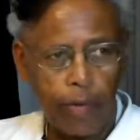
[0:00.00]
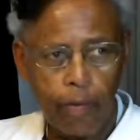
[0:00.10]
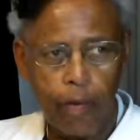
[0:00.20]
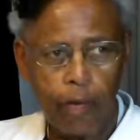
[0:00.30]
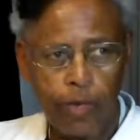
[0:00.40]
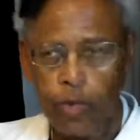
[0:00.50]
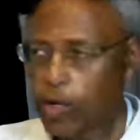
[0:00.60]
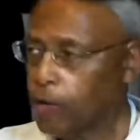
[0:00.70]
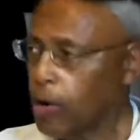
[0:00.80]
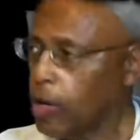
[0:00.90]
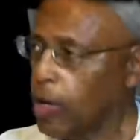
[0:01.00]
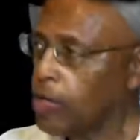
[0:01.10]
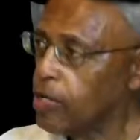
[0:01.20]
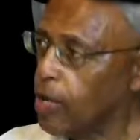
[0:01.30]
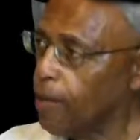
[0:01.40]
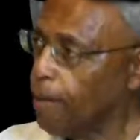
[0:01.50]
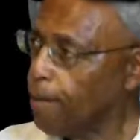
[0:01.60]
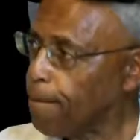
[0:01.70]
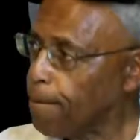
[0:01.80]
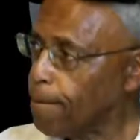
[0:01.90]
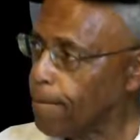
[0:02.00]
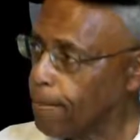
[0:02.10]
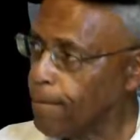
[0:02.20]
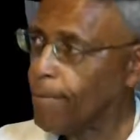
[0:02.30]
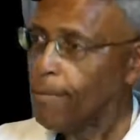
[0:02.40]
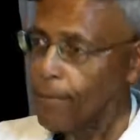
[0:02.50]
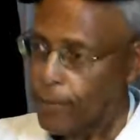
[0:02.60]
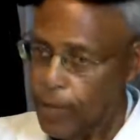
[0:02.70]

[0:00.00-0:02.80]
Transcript: what we're talking about. And yeah. they preach other things.